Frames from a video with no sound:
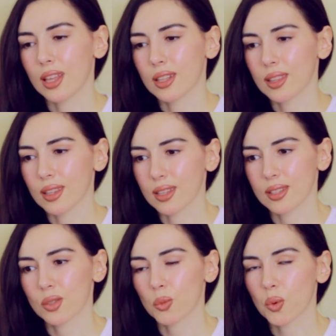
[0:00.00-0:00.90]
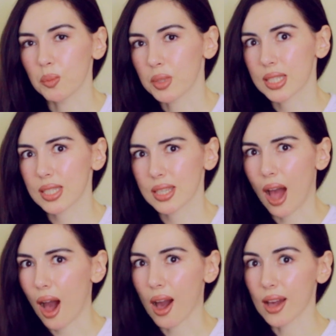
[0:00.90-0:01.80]
in this woman's
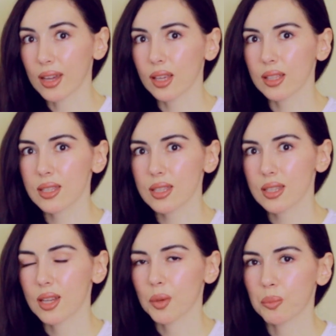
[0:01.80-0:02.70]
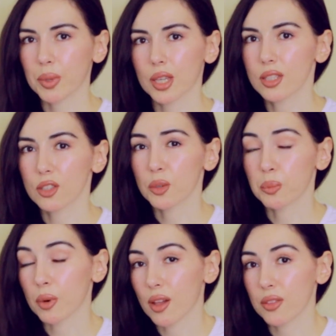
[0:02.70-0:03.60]
eyes, because her
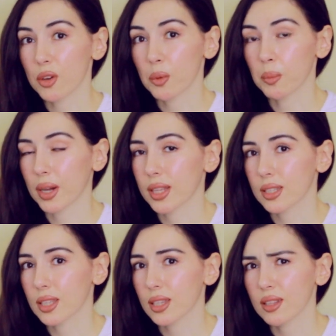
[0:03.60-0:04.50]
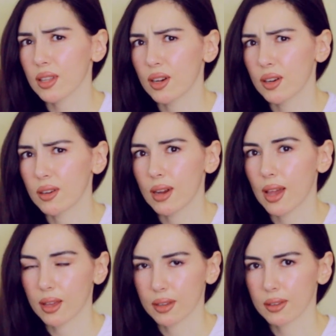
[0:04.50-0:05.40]
brother might kill her
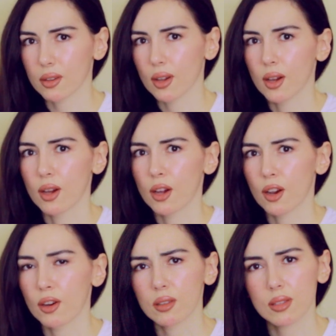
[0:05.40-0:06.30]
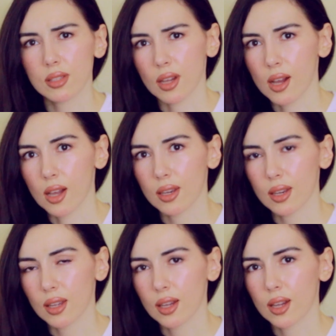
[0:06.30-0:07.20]
and her
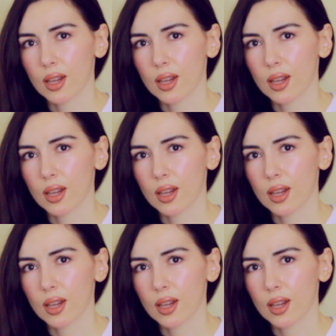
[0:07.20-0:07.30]
son,